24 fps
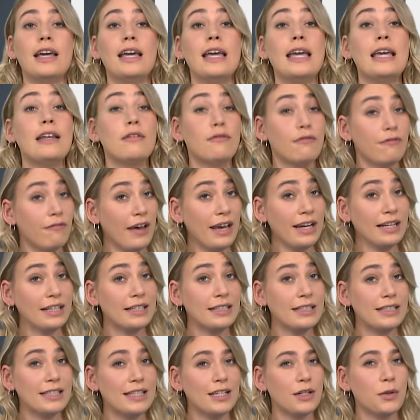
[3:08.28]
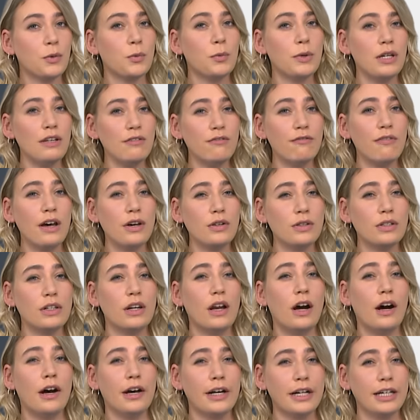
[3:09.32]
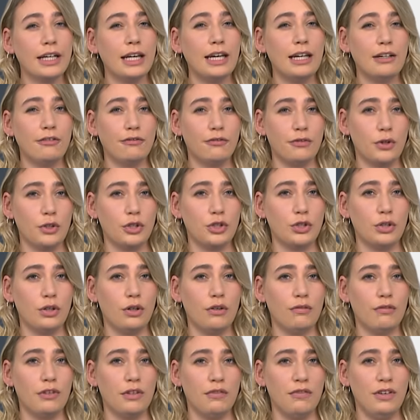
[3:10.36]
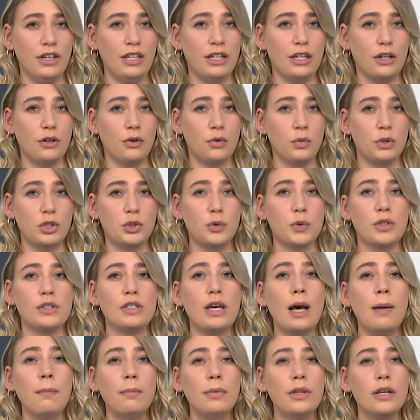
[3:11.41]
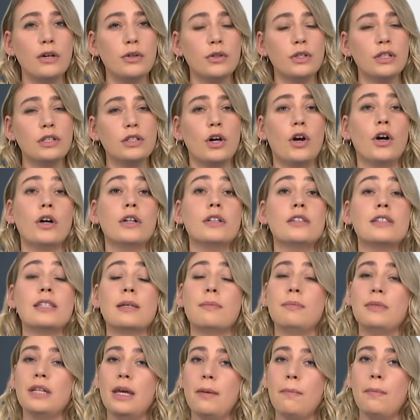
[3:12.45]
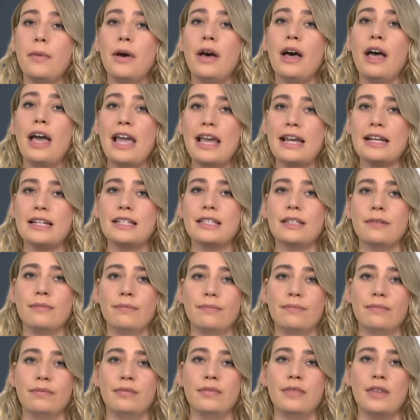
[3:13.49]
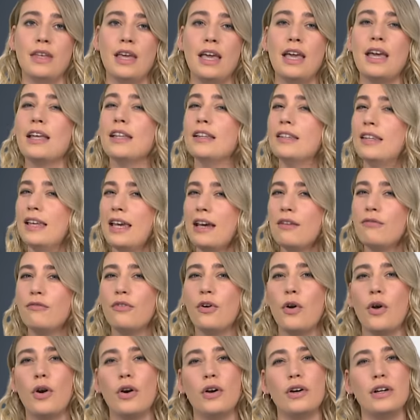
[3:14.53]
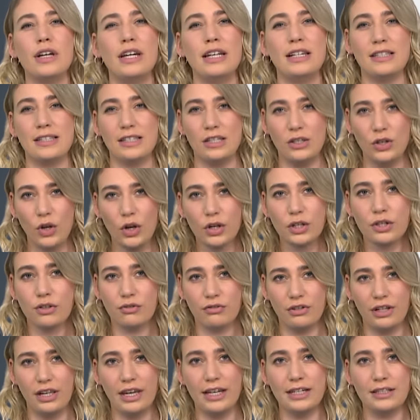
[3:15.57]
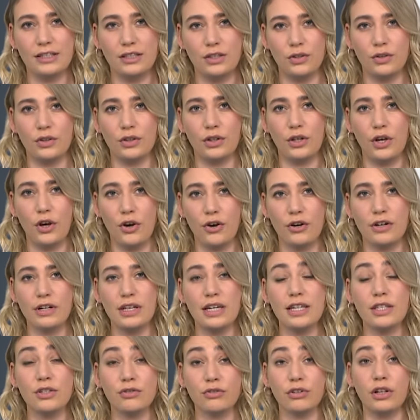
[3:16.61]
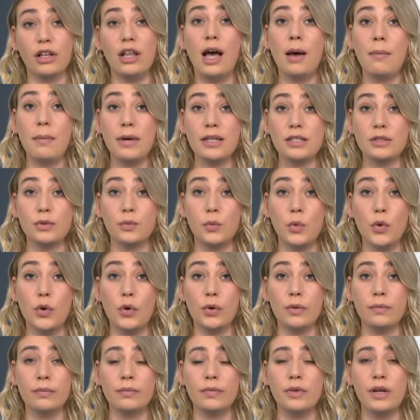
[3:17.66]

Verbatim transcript: In fact, we found an archived version of the video, which was uploaded on September 8. Therefore, it is not related to the current Israel Hamas war.